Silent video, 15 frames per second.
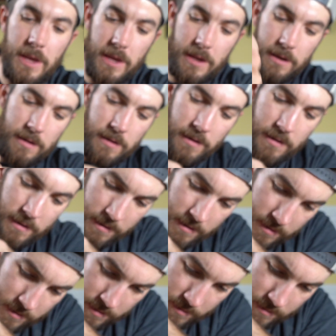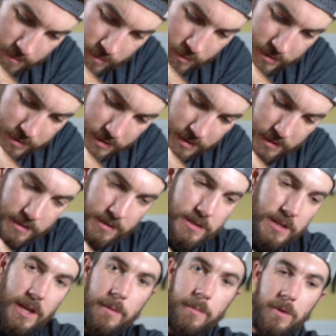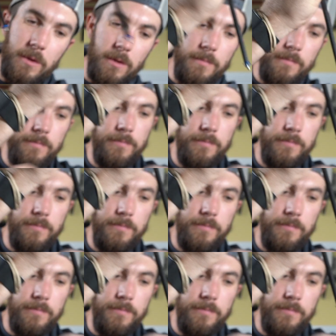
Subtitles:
end, push it on the table,